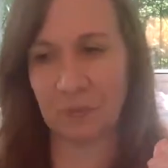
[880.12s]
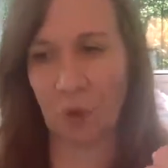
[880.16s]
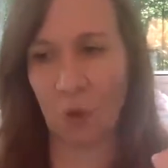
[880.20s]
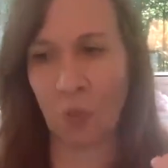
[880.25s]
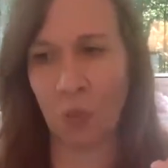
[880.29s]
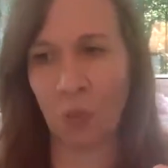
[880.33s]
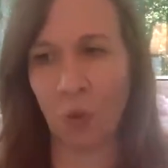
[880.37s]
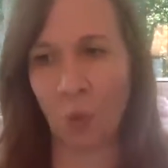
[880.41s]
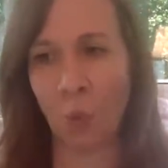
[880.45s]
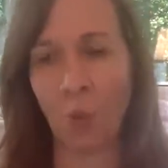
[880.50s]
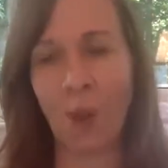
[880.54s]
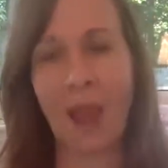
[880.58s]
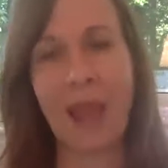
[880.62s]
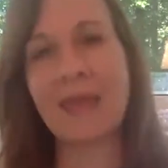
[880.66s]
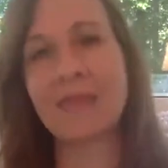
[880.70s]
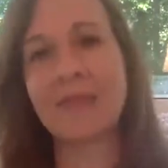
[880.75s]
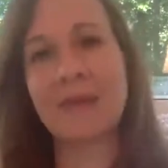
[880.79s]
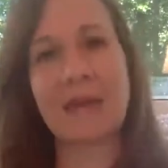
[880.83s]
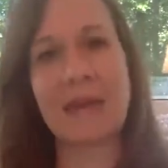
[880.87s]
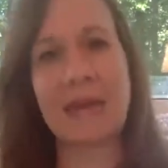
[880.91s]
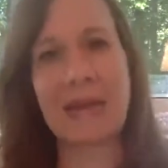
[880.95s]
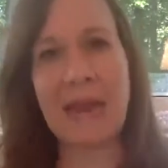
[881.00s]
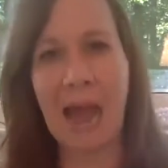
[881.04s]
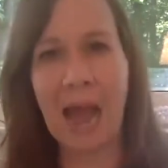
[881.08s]
way
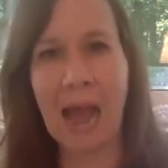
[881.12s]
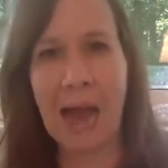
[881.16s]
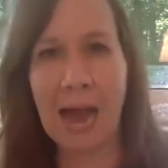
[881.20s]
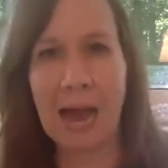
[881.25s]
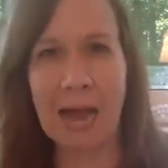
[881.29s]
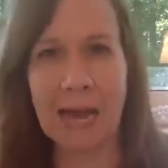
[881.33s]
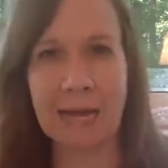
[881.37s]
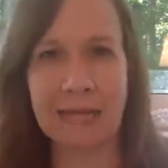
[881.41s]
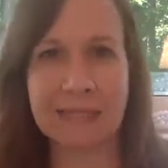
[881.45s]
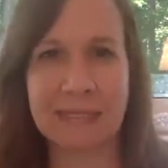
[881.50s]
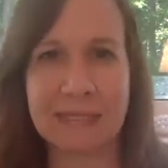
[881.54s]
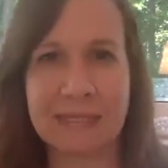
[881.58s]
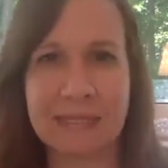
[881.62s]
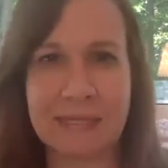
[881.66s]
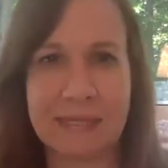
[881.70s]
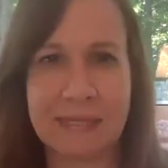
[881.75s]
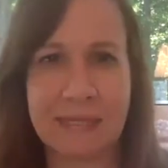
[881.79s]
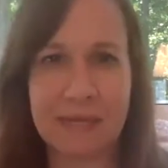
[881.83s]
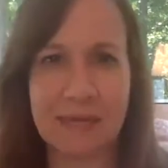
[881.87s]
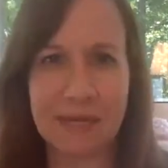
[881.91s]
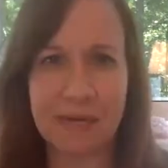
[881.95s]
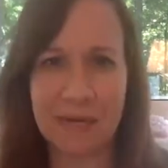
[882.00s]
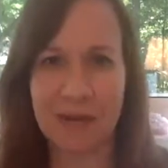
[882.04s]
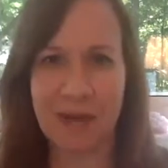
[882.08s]
that it
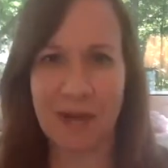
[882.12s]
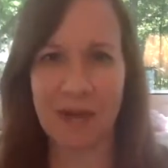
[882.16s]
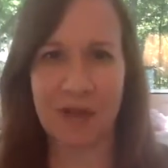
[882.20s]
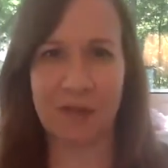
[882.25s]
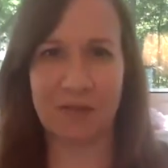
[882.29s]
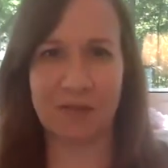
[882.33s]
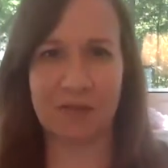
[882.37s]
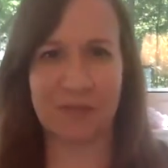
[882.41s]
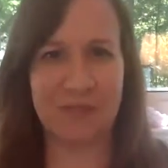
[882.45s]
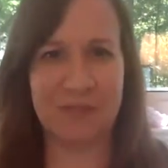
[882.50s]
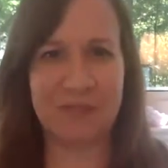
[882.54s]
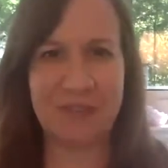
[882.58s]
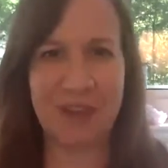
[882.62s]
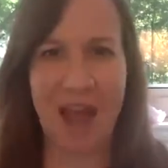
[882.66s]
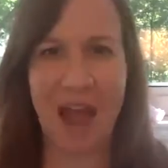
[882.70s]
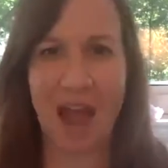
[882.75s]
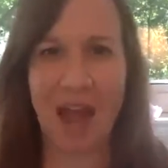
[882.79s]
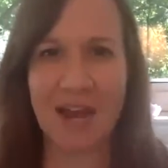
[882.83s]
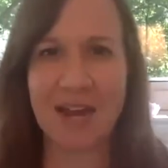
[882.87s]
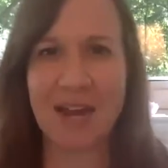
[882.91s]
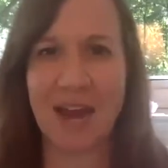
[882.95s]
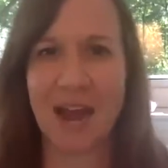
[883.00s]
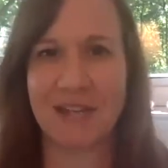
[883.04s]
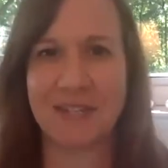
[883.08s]
adds
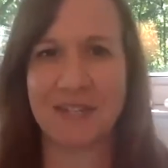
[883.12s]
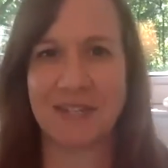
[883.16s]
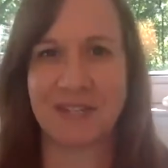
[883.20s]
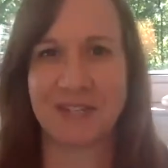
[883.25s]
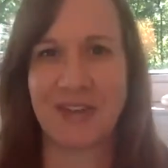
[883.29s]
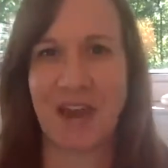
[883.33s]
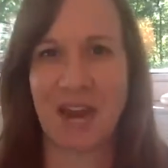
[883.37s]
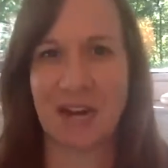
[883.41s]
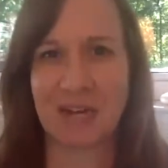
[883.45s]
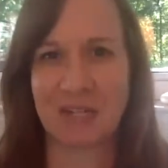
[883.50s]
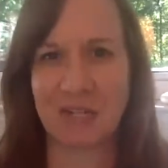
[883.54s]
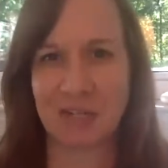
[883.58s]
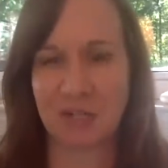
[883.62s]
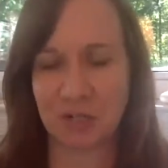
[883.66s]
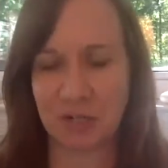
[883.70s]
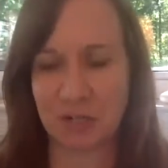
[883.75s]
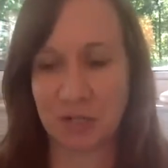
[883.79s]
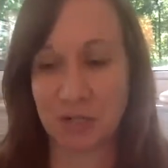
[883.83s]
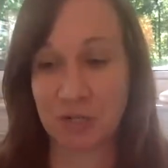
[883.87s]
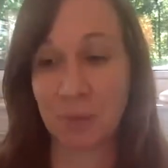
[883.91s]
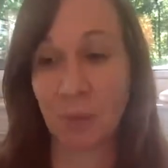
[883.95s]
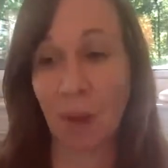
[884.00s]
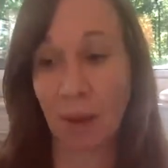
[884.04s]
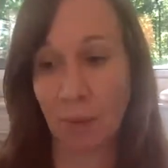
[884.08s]
a nice texture
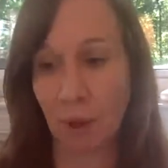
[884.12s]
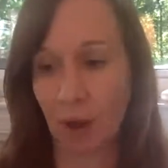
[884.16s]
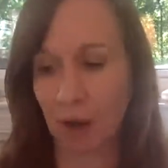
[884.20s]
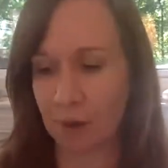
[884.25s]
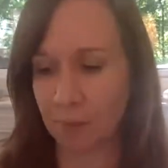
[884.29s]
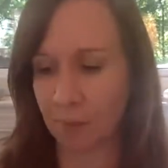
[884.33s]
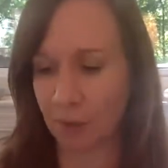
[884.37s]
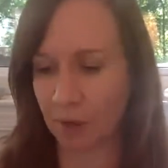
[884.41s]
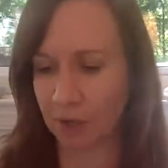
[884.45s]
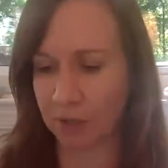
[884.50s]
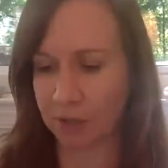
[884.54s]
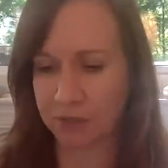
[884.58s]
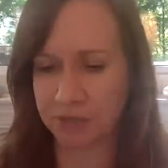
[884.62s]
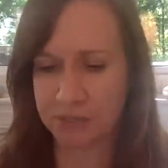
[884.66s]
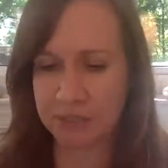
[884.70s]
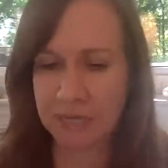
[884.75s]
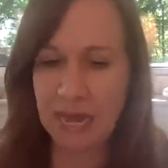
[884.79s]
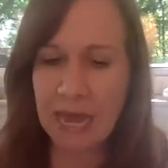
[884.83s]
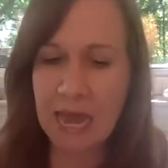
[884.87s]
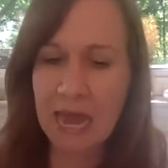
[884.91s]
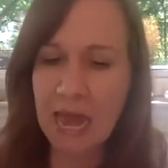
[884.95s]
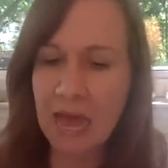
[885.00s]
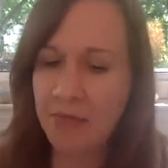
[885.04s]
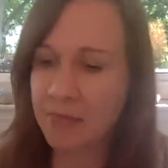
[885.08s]
to my body butters.
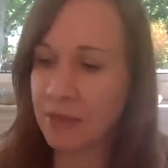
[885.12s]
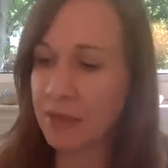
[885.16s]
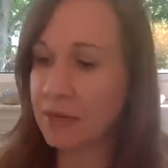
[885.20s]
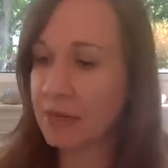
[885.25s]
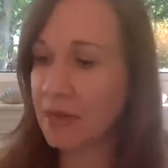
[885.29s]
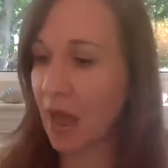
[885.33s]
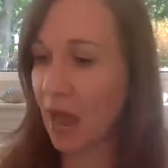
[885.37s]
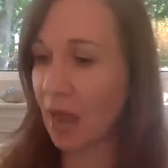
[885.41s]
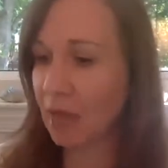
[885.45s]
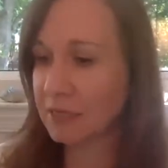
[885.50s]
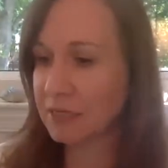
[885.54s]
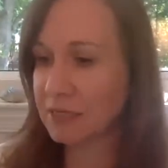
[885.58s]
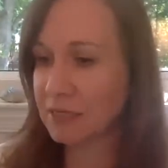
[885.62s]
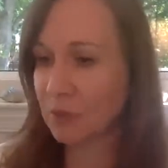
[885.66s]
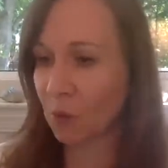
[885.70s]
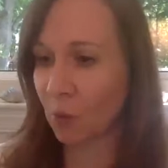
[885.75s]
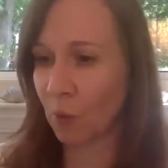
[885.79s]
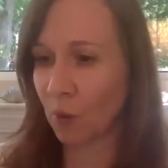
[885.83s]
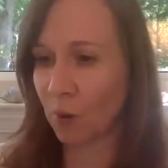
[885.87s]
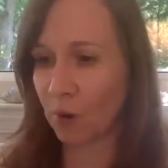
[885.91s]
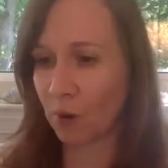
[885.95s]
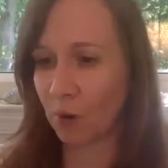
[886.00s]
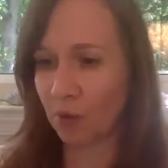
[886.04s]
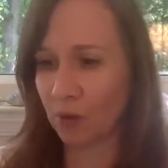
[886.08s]
The next
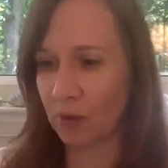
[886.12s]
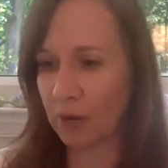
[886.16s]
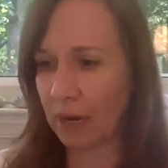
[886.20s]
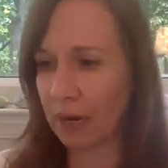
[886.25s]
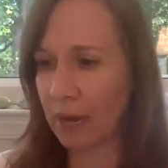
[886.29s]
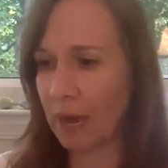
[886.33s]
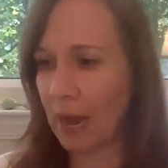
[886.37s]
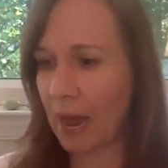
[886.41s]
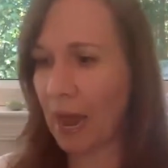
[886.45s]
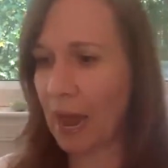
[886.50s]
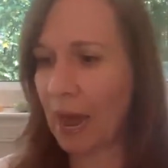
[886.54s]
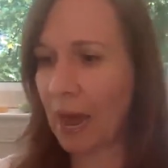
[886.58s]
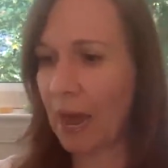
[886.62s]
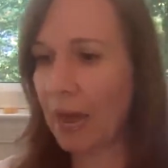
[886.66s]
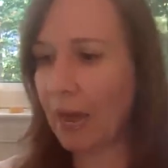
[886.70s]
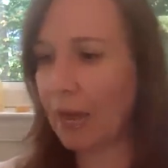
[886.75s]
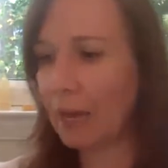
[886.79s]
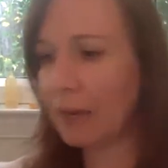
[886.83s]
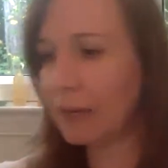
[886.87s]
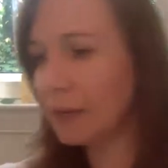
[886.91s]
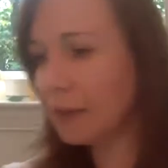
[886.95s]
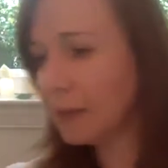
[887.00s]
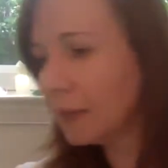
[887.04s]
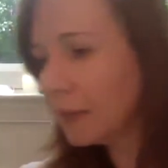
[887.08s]
oil that I
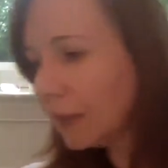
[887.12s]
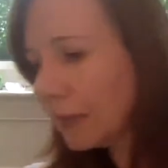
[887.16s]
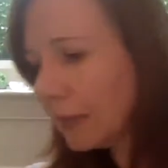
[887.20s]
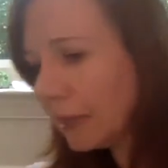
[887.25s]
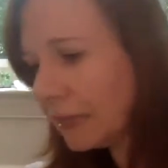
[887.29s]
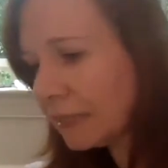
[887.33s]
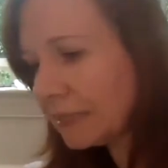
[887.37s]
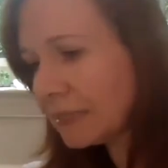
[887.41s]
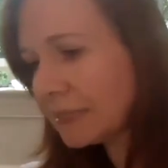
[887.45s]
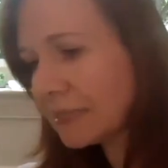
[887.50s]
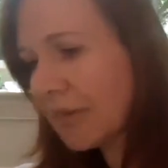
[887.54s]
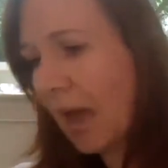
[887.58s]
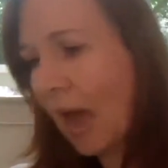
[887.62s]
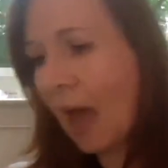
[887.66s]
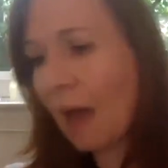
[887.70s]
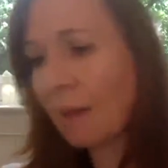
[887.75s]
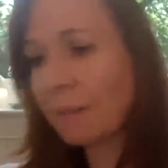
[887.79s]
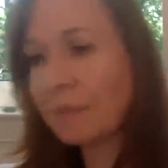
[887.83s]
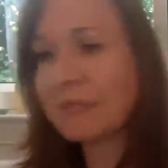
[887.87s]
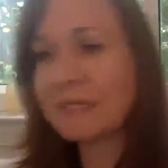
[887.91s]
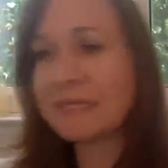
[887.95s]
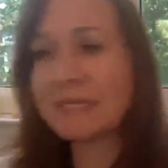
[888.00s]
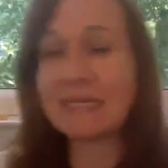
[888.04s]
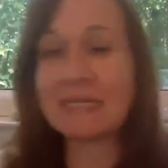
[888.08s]
add is
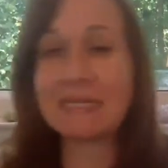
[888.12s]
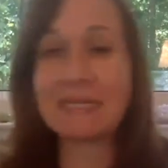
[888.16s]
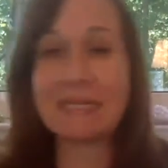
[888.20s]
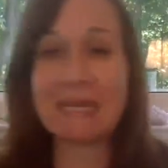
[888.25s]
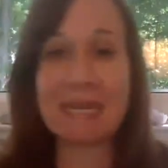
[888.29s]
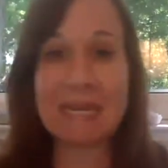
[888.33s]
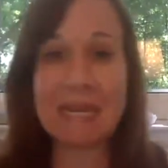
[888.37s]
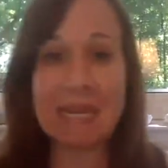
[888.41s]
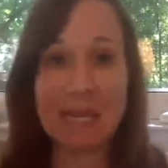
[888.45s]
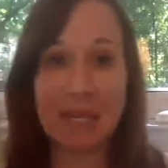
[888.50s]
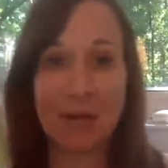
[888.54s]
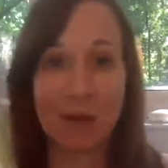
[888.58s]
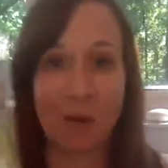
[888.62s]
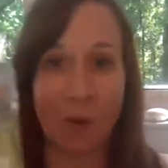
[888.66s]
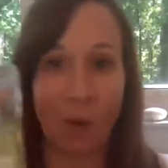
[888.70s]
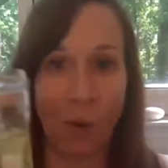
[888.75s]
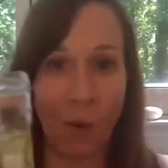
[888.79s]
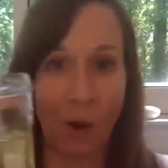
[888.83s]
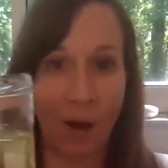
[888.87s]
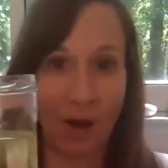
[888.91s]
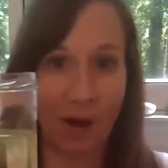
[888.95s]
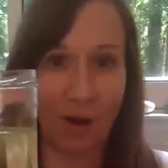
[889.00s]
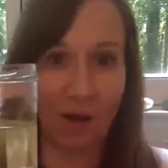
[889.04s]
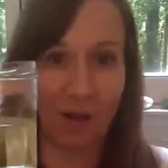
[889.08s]
Abyssinian
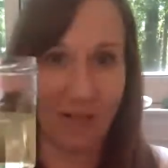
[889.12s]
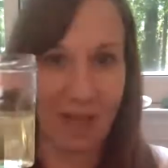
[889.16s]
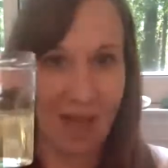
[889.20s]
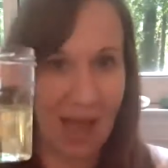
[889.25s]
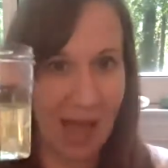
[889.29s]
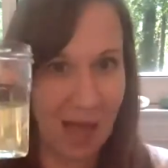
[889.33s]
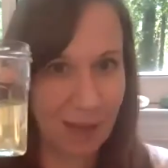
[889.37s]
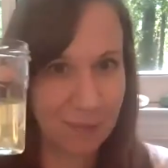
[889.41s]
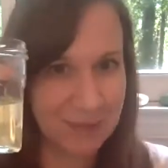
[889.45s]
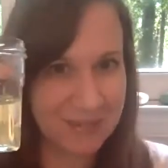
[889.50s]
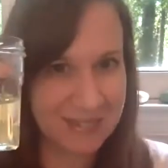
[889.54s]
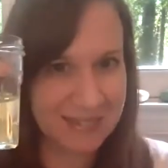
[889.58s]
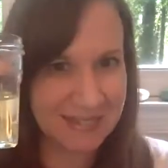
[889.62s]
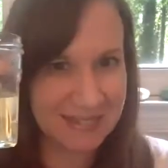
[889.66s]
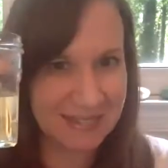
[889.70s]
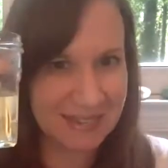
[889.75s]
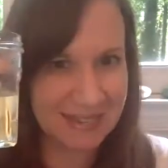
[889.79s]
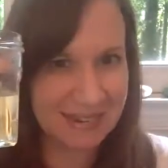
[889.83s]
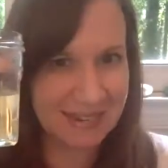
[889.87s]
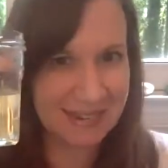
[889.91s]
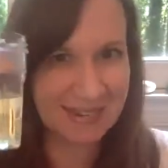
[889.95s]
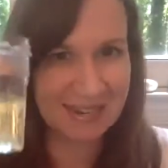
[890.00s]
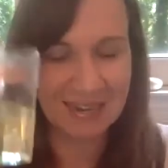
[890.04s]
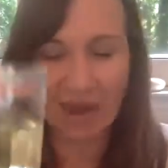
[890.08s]
oil.
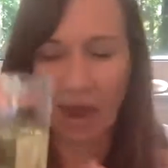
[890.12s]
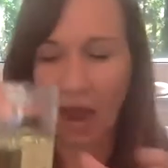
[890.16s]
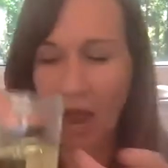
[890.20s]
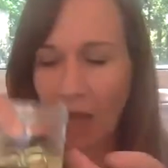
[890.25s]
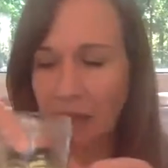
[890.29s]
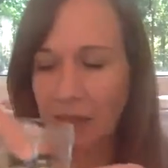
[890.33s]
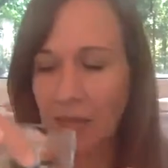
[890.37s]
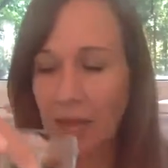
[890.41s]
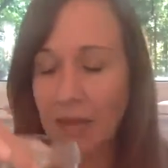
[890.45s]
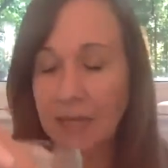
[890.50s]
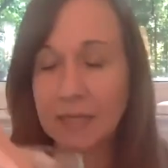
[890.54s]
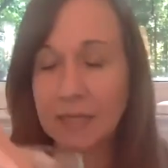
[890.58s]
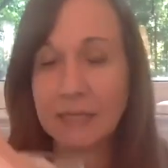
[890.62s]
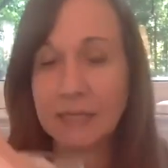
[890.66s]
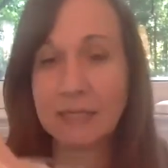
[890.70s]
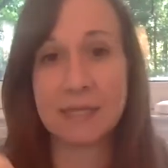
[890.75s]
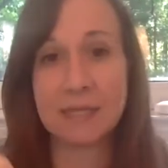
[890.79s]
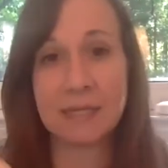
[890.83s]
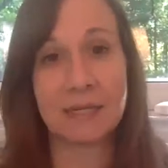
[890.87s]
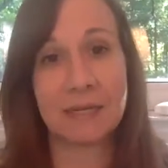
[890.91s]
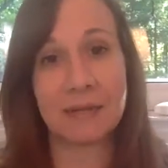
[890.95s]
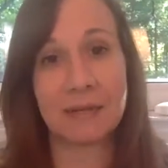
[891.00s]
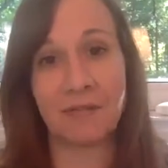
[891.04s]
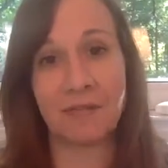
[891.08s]
Abyssinian, I like to
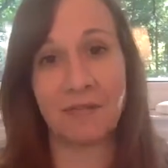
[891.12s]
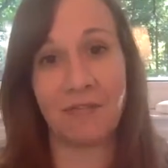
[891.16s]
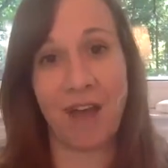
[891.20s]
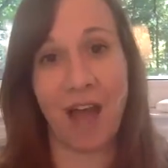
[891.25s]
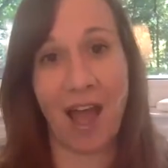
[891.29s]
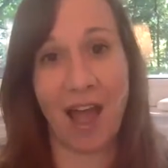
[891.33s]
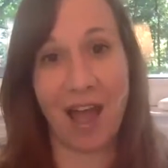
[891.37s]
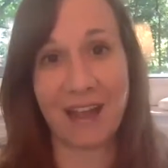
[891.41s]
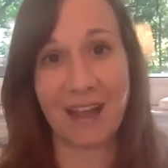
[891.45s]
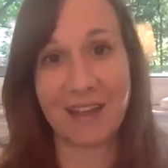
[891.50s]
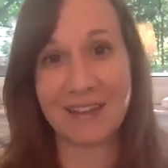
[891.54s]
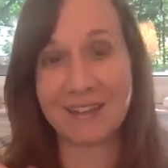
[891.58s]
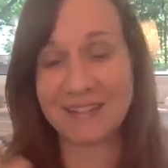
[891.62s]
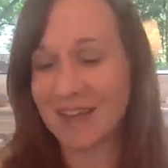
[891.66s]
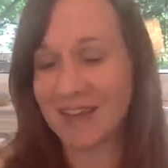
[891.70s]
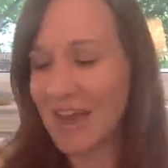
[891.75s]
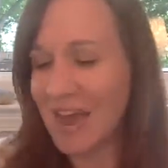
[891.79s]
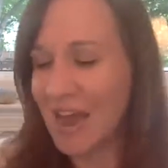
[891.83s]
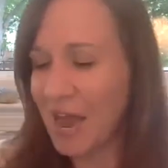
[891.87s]
find